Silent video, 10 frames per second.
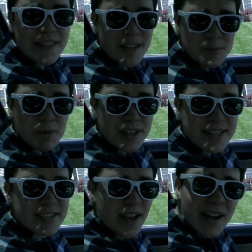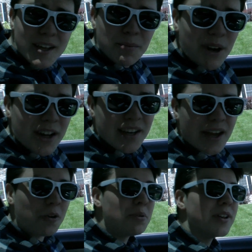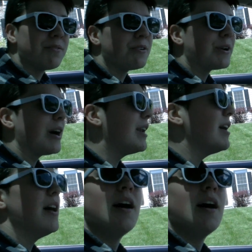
this place is occupied now, believe it or not.